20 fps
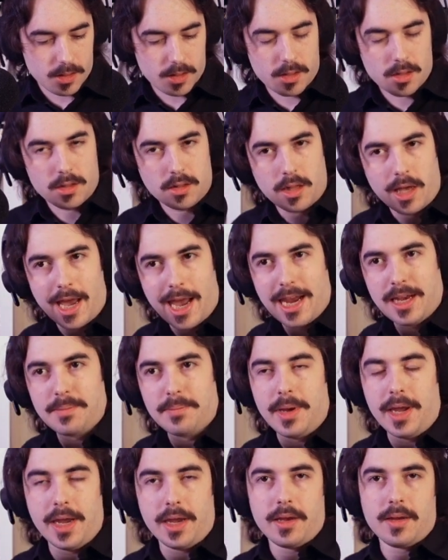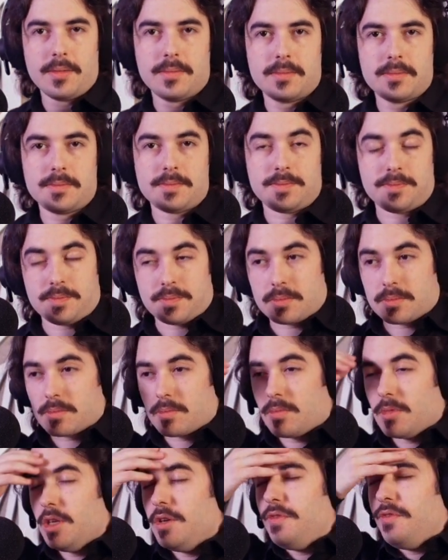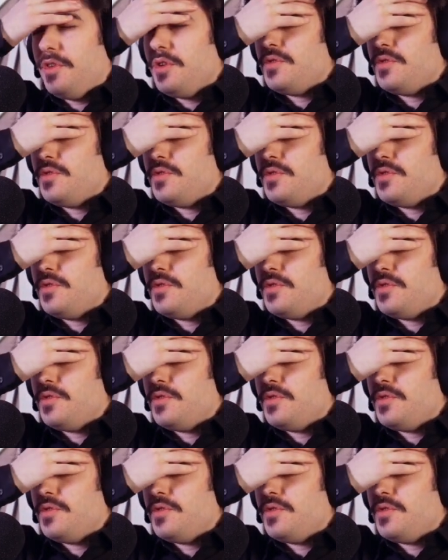Linemen, if